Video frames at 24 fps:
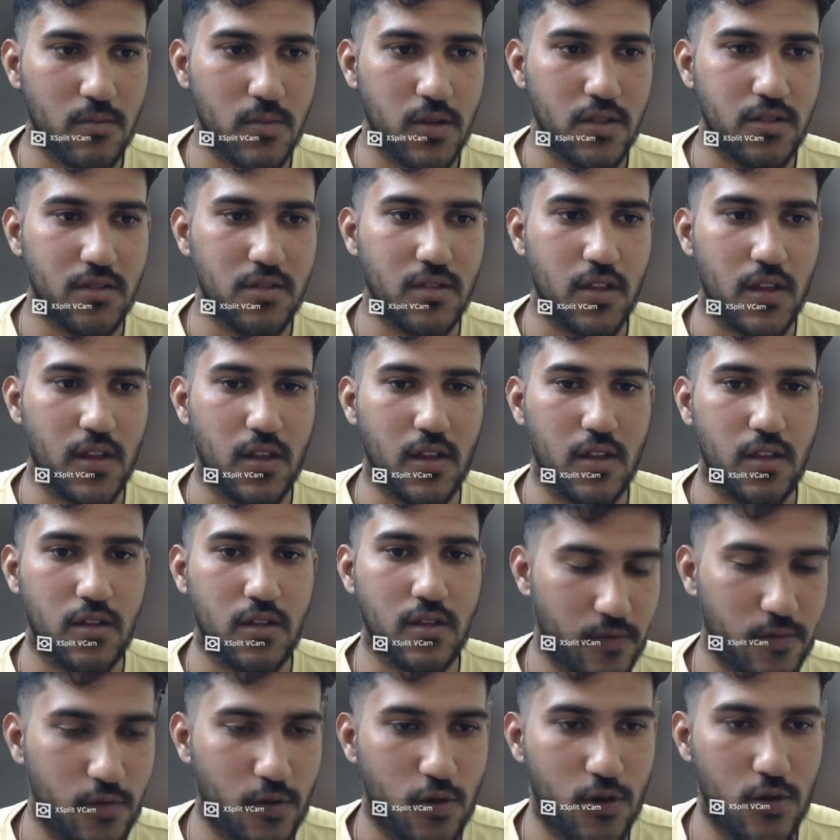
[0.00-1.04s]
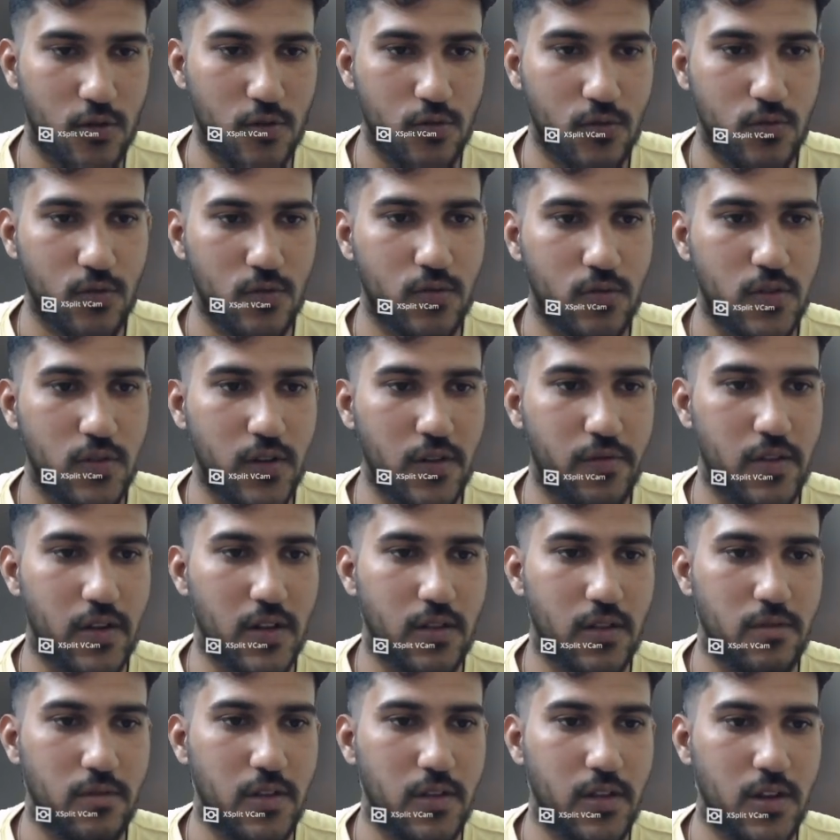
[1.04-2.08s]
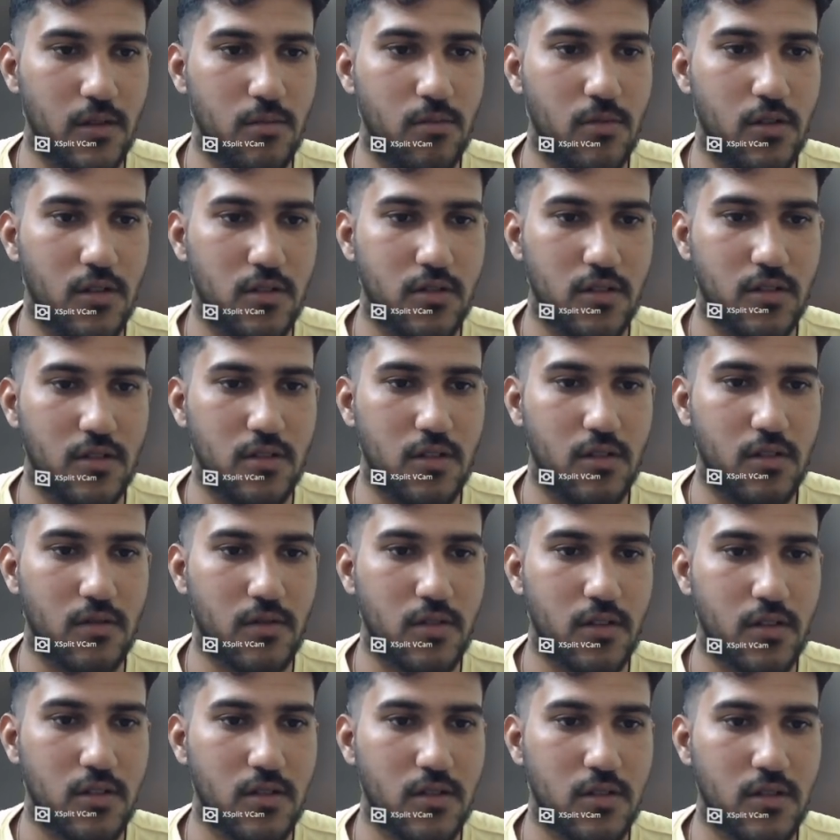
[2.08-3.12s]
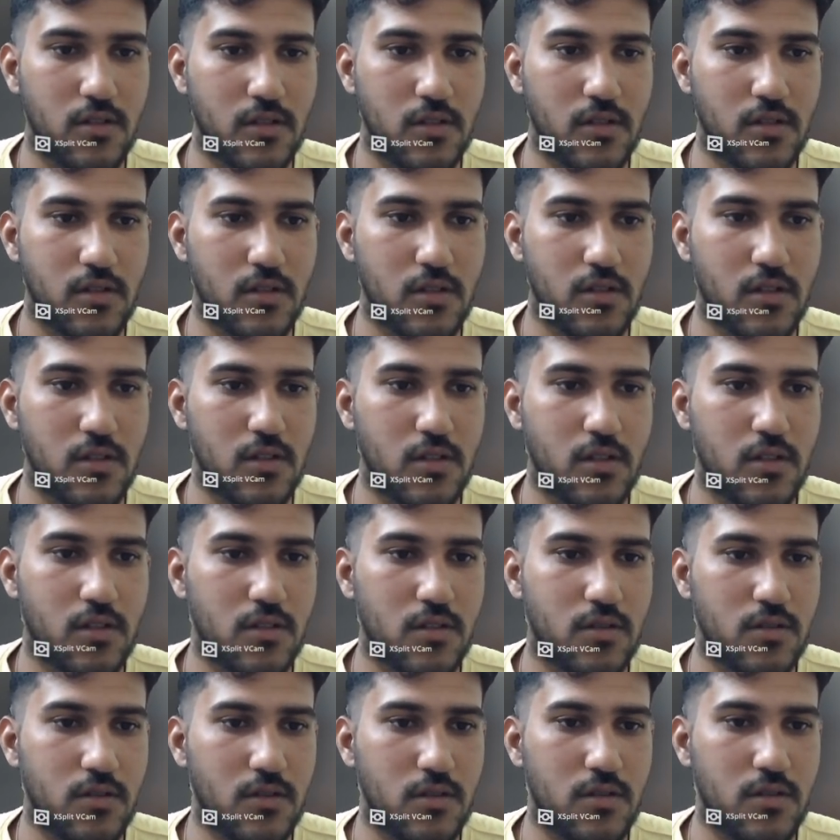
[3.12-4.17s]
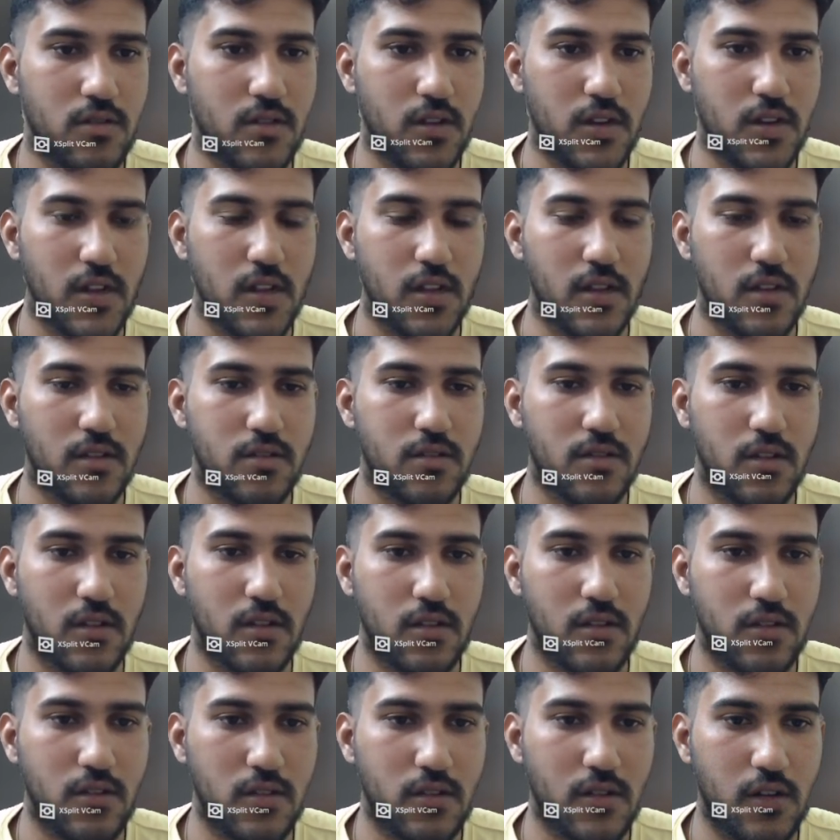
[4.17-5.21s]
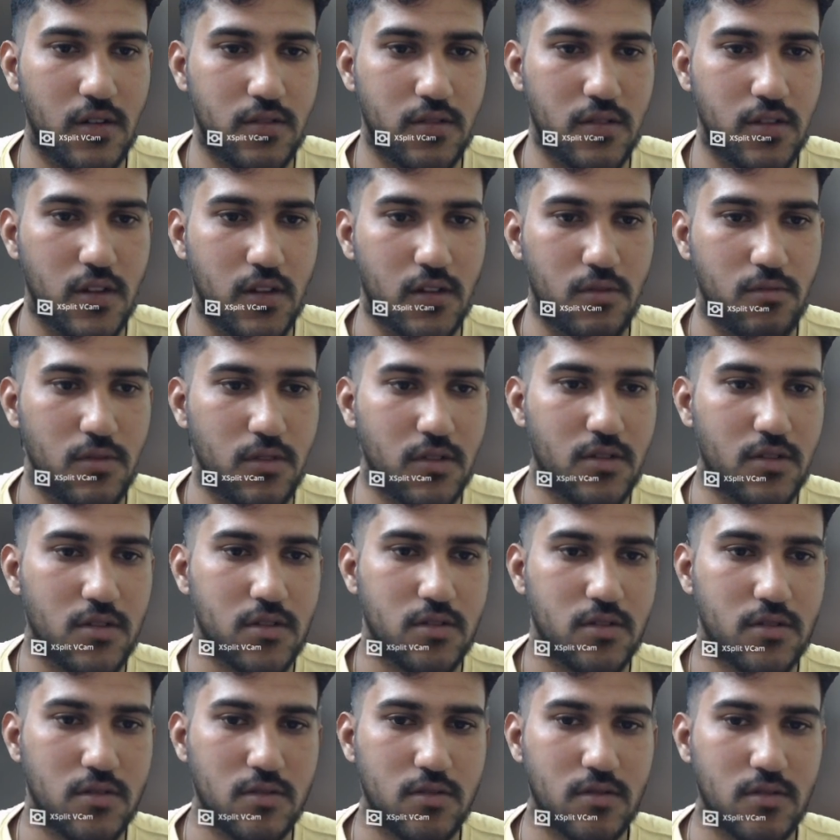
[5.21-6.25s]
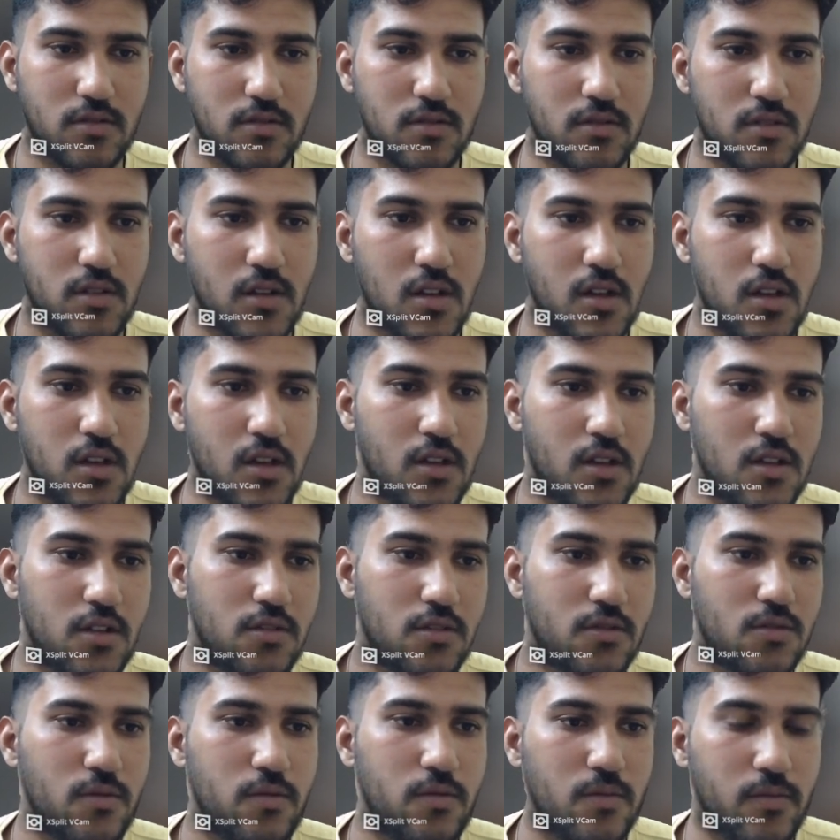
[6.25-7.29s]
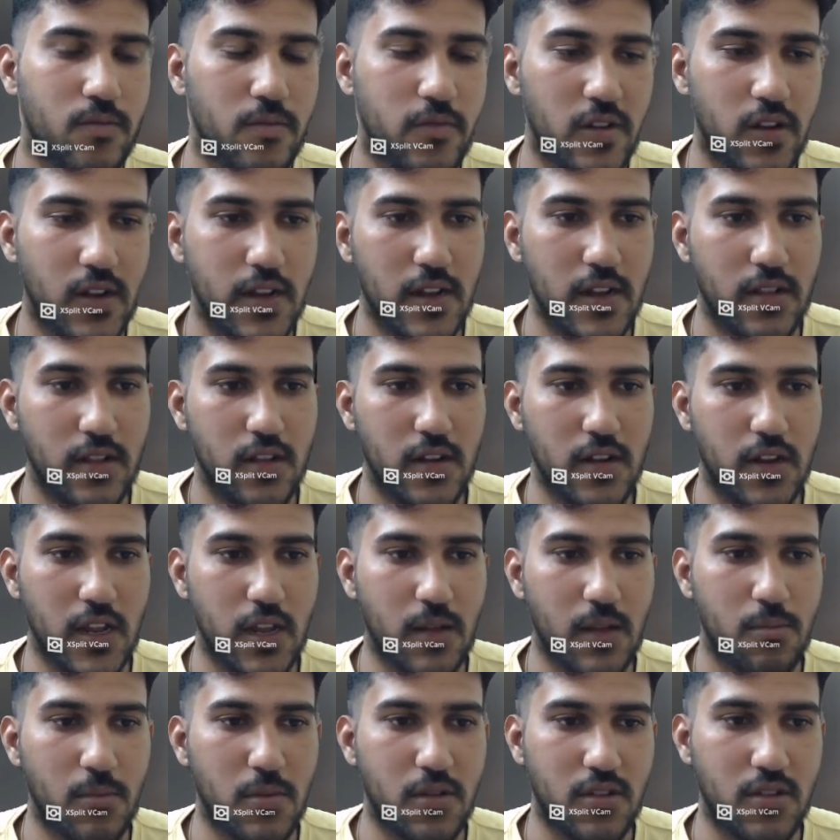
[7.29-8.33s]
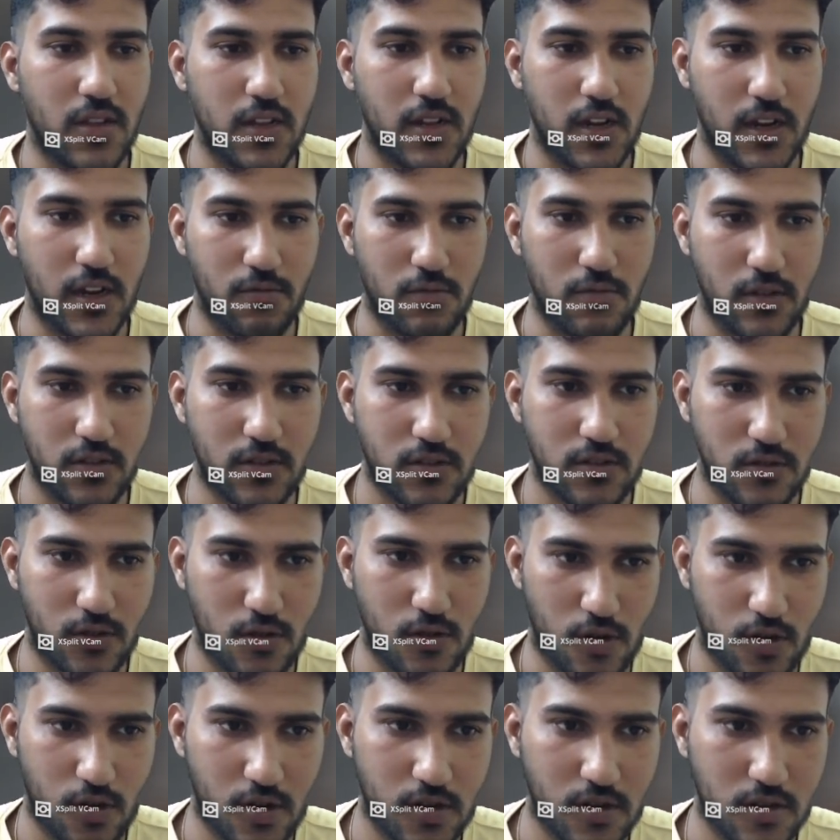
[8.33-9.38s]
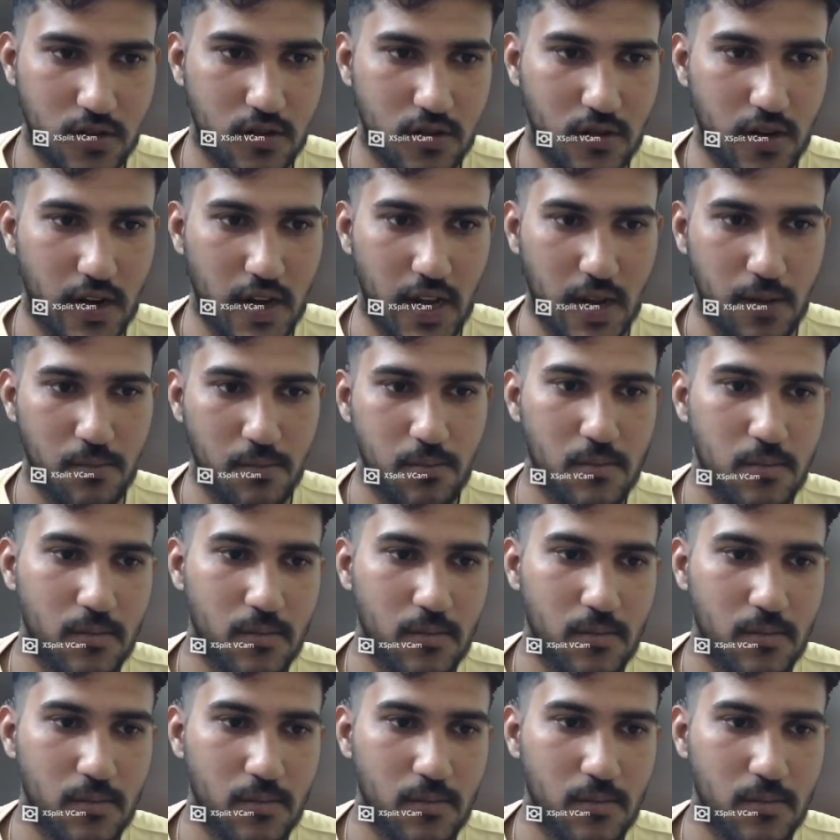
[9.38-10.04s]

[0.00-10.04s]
saying, forgot to define the variables itself here. This is etx and this is, let's say, request. So we'll get the name by saying request dot name,